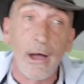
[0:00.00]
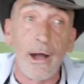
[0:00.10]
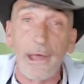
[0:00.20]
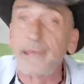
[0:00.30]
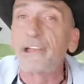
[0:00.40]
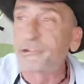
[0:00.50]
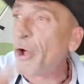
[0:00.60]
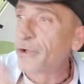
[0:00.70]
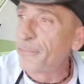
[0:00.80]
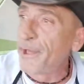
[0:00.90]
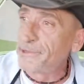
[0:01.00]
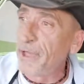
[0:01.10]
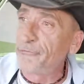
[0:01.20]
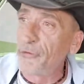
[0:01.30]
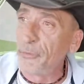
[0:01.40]
And let's talk about
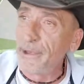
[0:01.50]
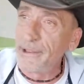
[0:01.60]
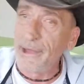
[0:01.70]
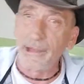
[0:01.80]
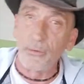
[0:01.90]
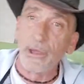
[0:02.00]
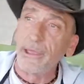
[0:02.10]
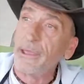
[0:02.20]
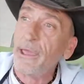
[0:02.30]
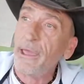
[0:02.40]
that for a minute anyway.